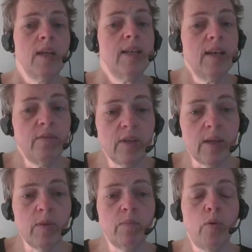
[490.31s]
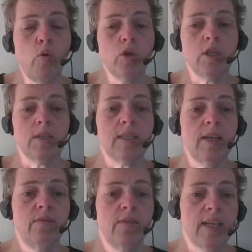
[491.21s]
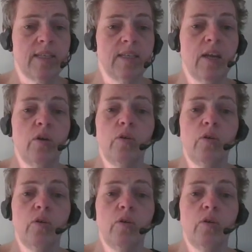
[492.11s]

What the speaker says: Deliver them in portions if necessary,